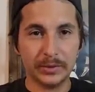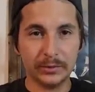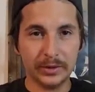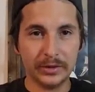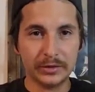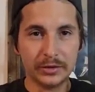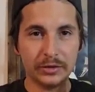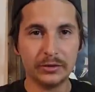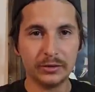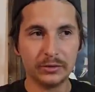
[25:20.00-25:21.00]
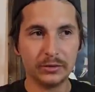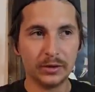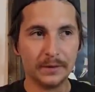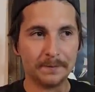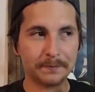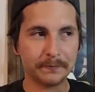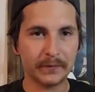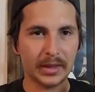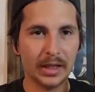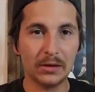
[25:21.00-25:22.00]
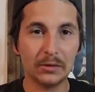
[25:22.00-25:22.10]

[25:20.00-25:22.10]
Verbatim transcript: between 2, I don't